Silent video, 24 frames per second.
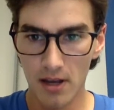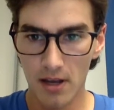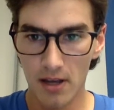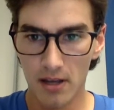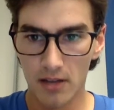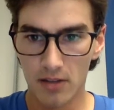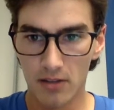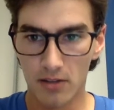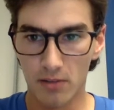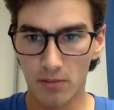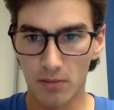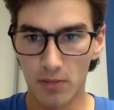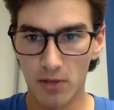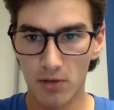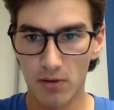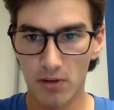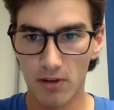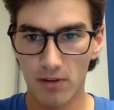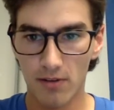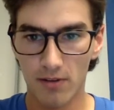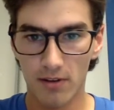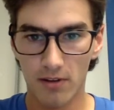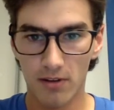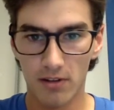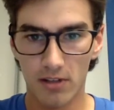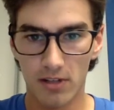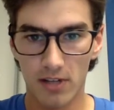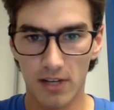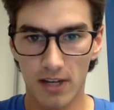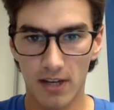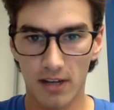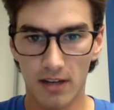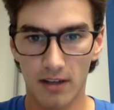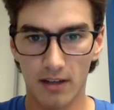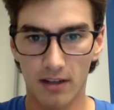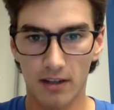So the beauty of
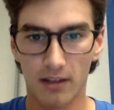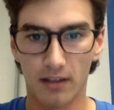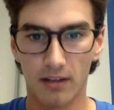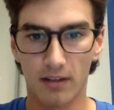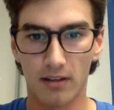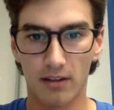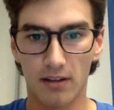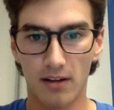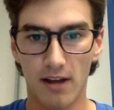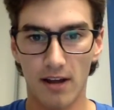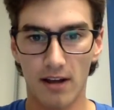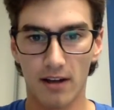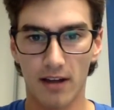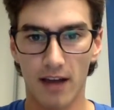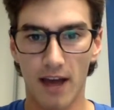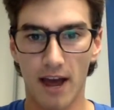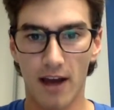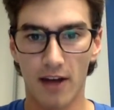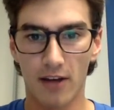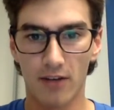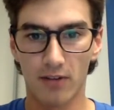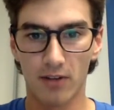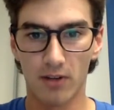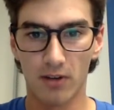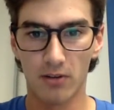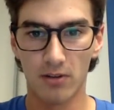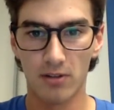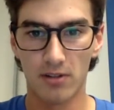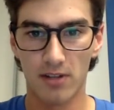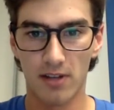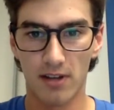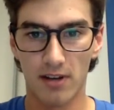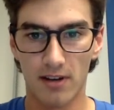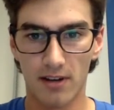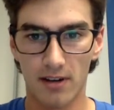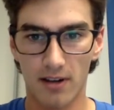understanding the net cash flows is
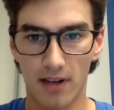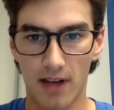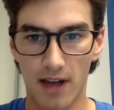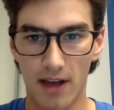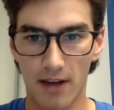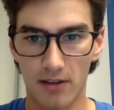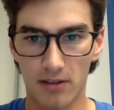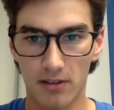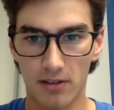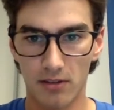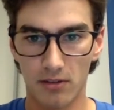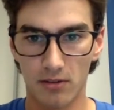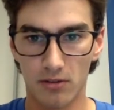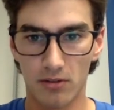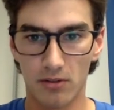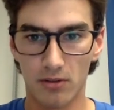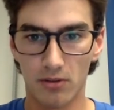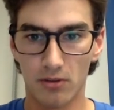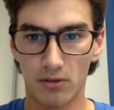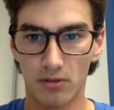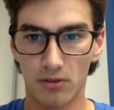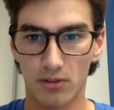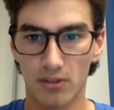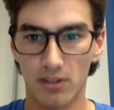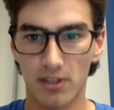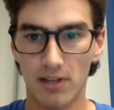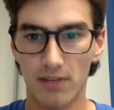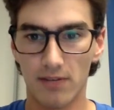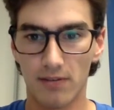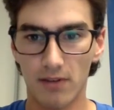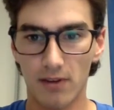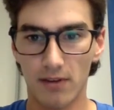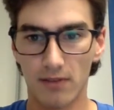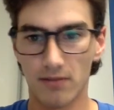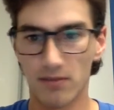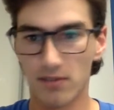that it allows you to see if
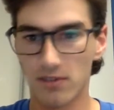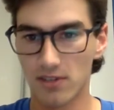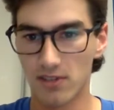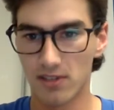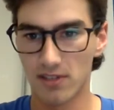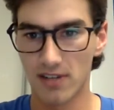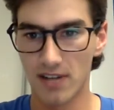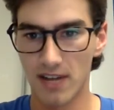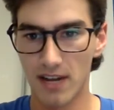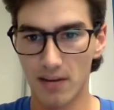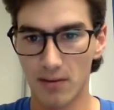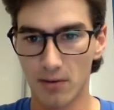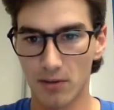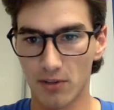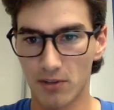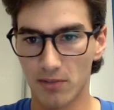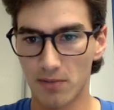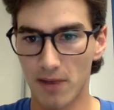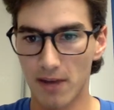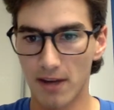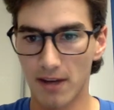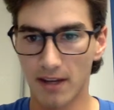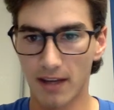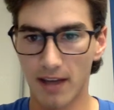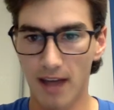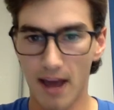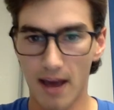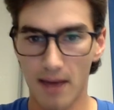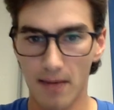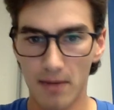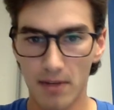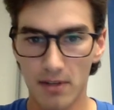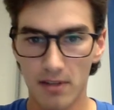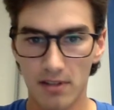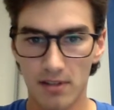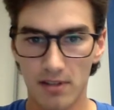you have sustainable spending
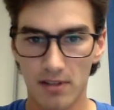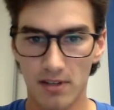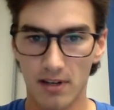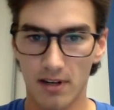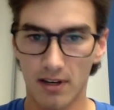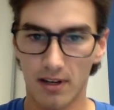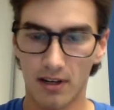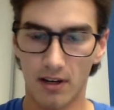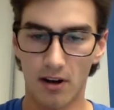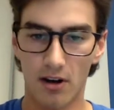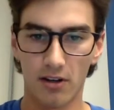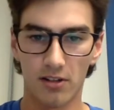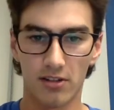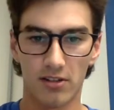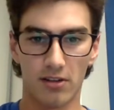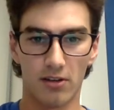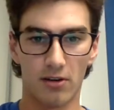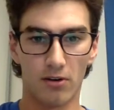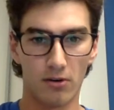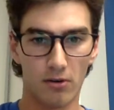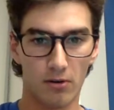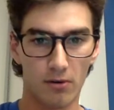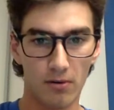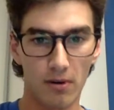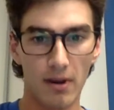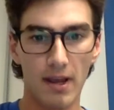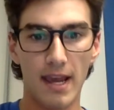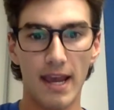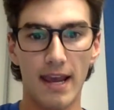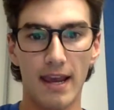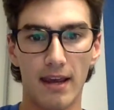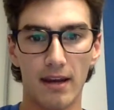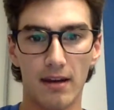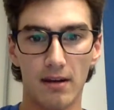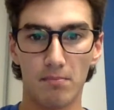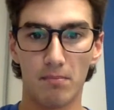habits, and it can also
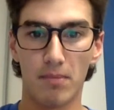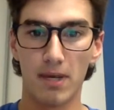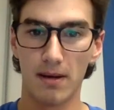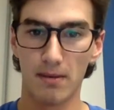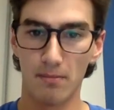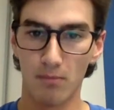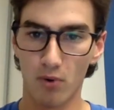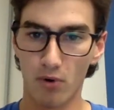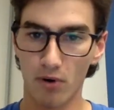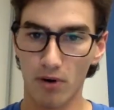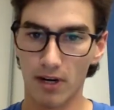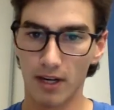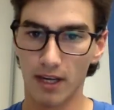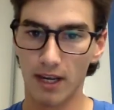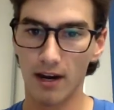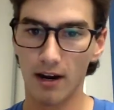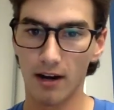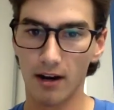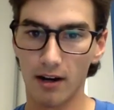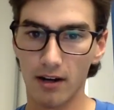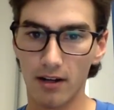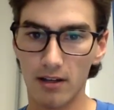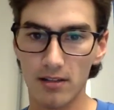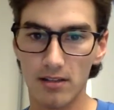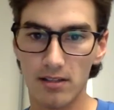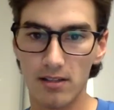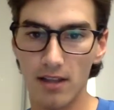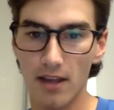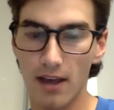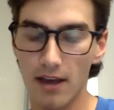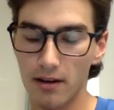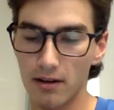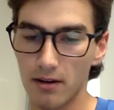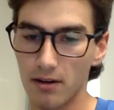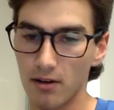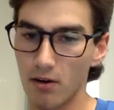aid in pinpointing areas
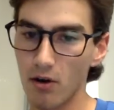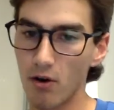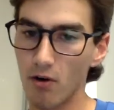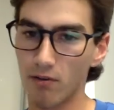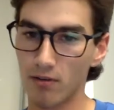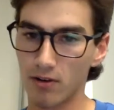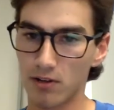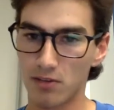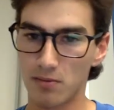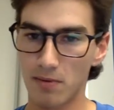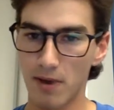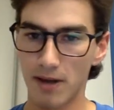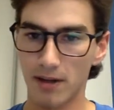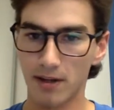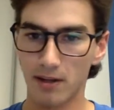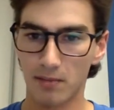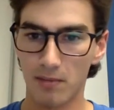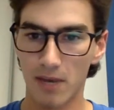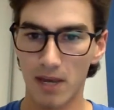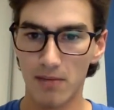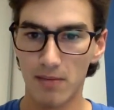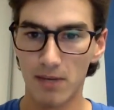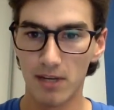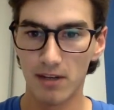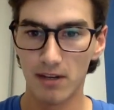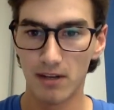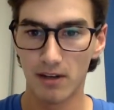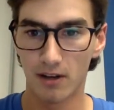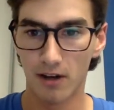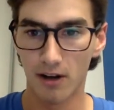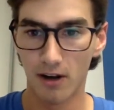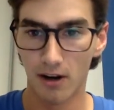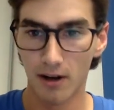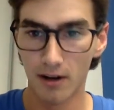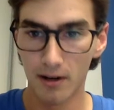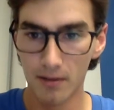that overspending may be
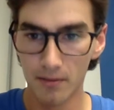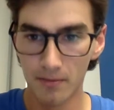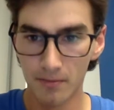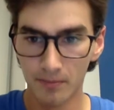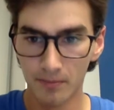occurring.